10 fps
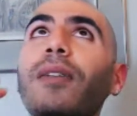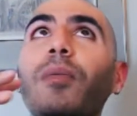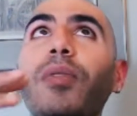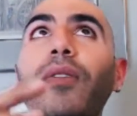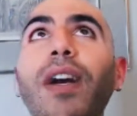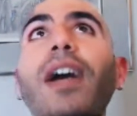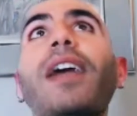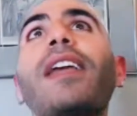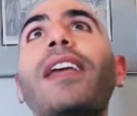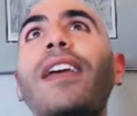
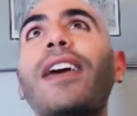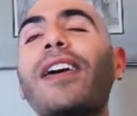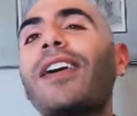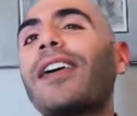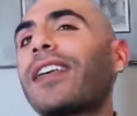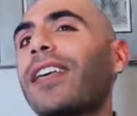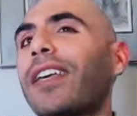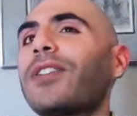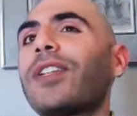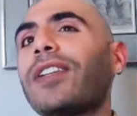providing a
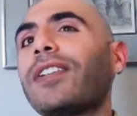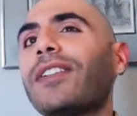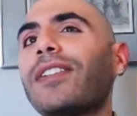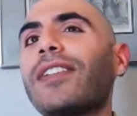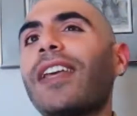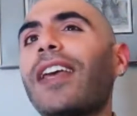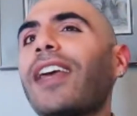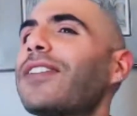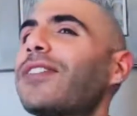kitchen and